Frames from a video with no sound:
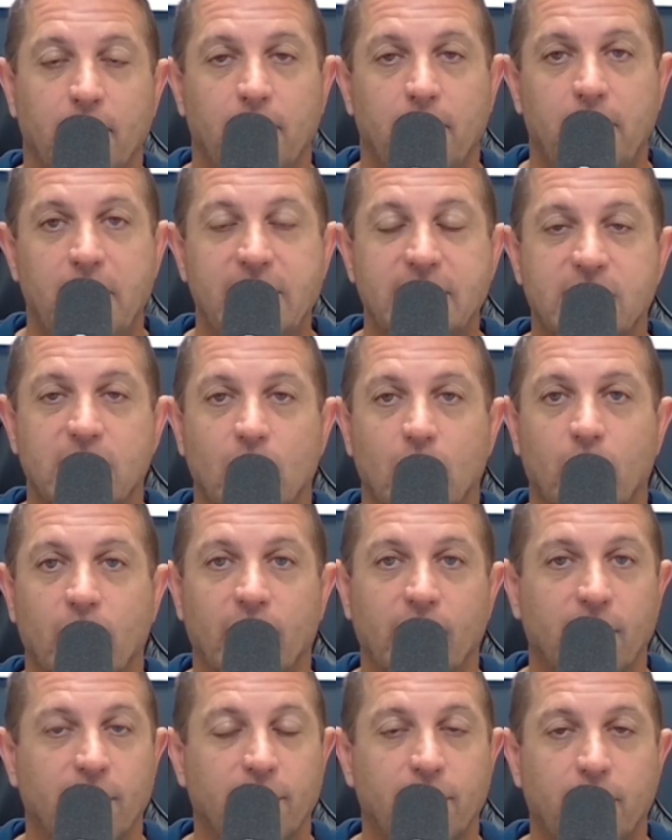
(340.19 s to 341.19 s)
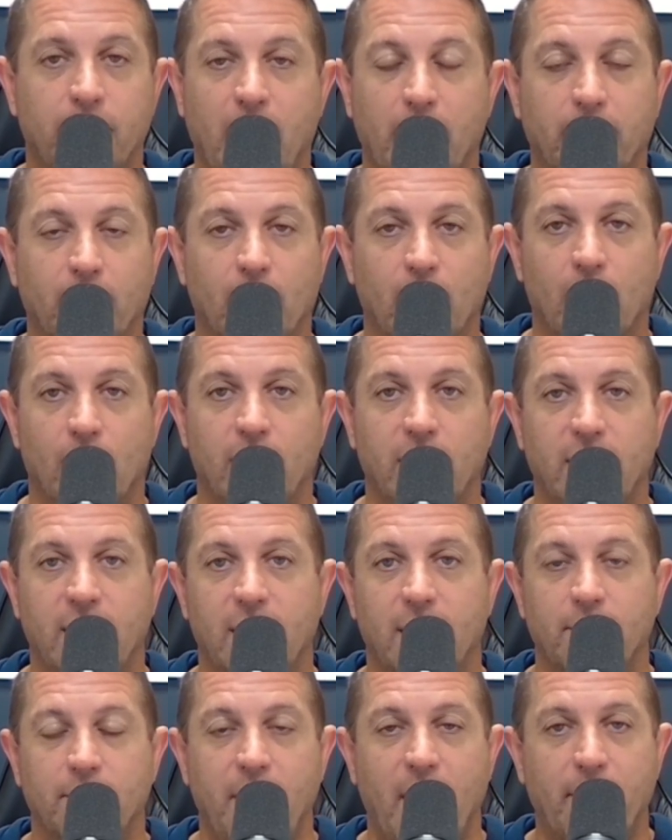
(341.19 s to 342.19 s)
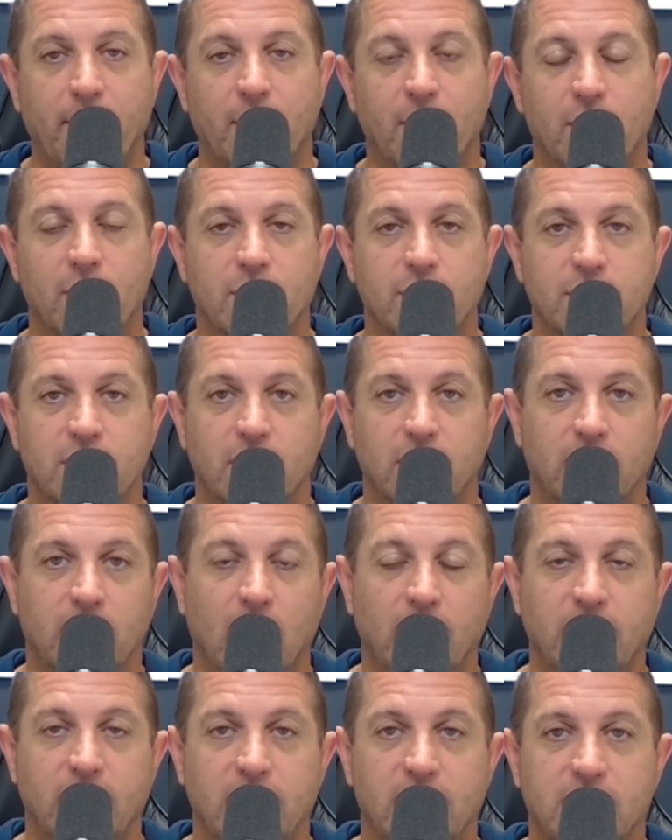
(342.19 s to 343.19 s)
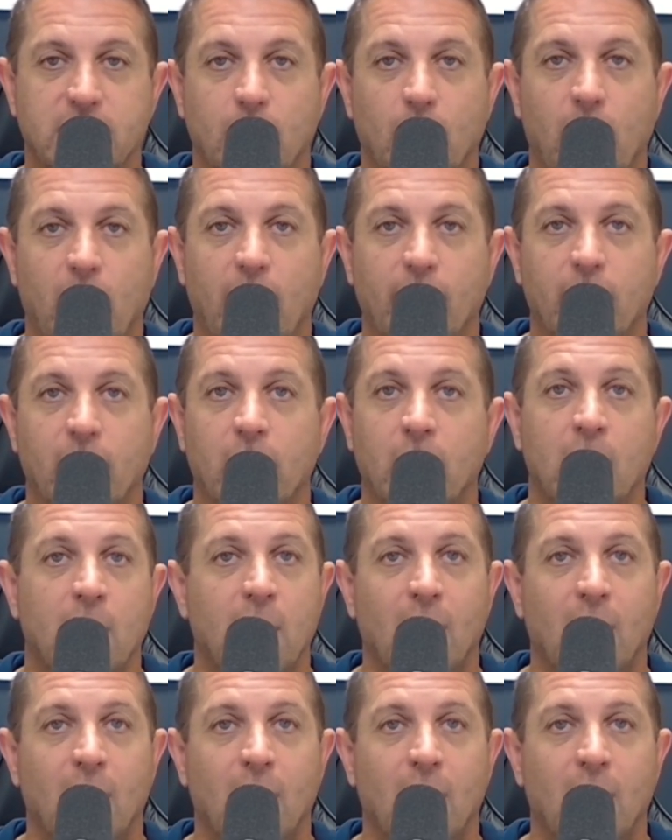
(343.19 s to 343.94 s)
pizza with pepperoni and peppers and onions and whatever.